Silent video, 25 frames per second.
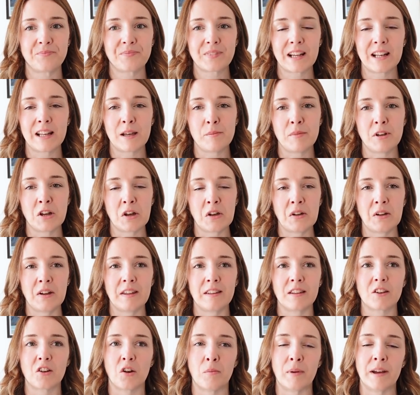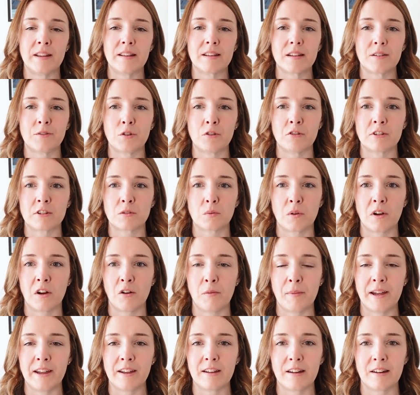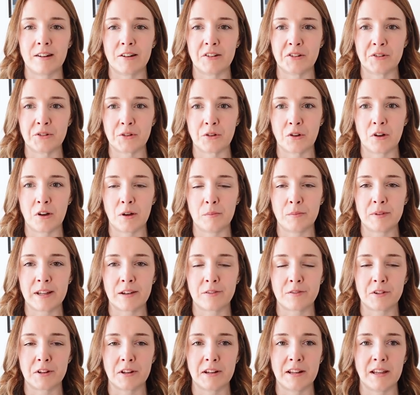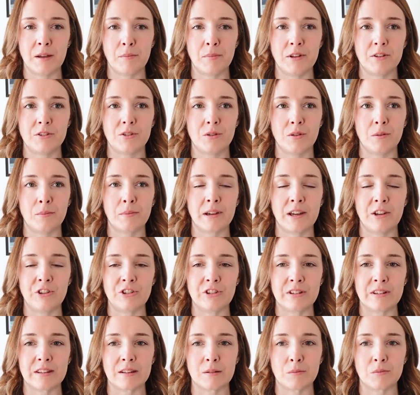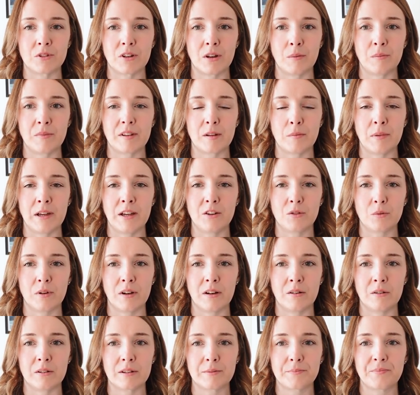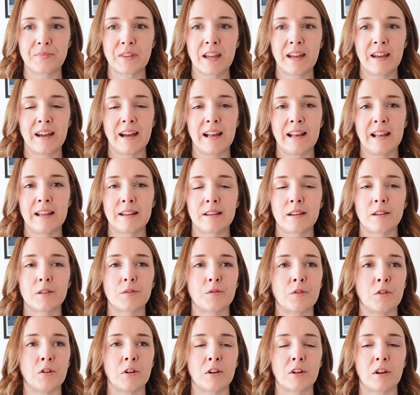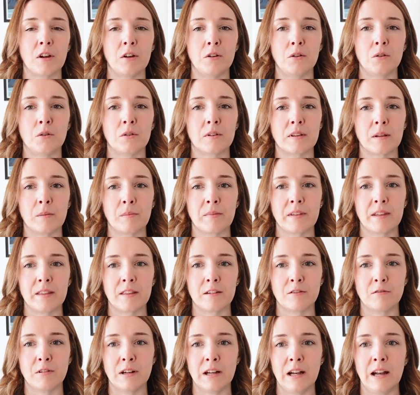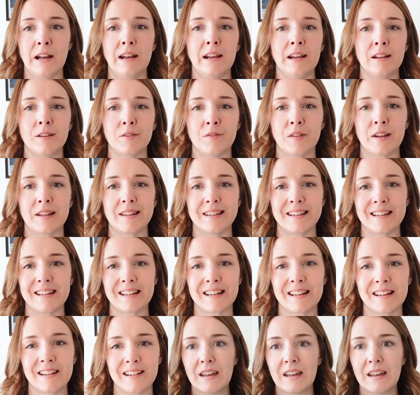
Let me know in the comments if you're a twirl maker or not. I'm definitely a bit too impatient sometimes to make twirls, unless it's for a coat or something that really needs fitting.